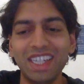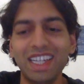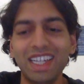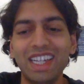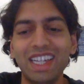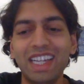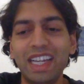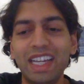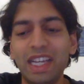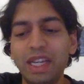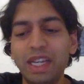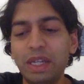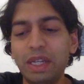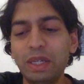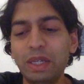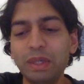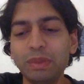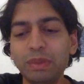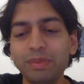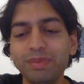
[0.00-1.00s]

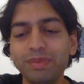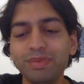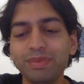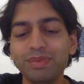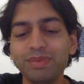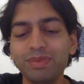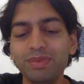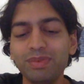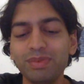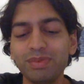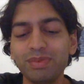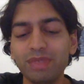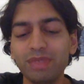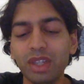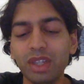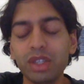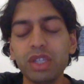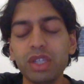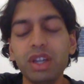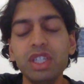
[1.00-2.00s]

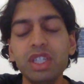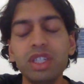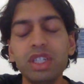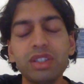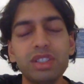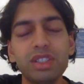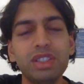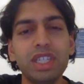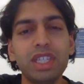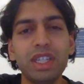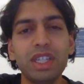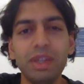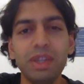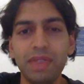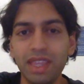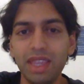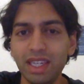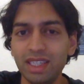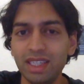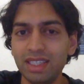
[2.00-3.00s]
Also, I should also tell
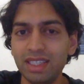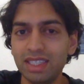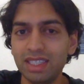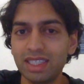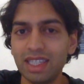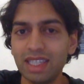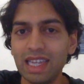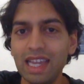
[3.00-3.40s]
you this.